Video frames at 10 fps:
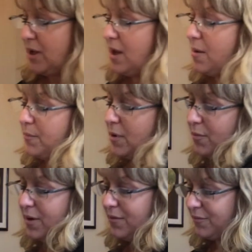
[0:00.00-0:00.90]
But
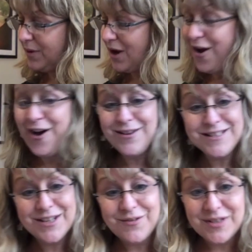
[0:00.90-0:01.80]
what we
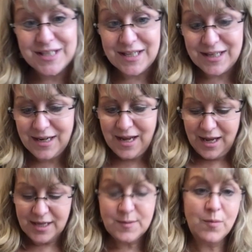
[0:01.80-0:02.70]
also did
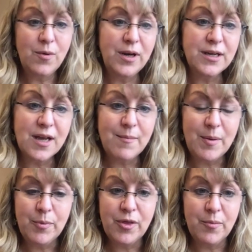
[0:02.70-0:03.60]
is we wanted to come
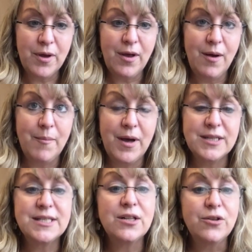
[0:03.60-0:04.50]
up with a
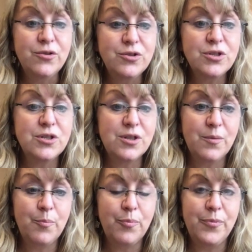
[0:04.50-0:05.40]
solution to
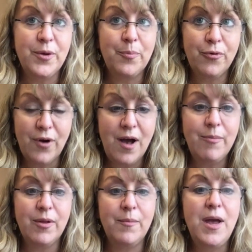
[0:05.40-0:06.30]
the
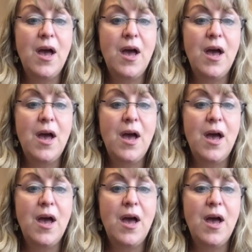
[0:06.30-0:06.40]
problem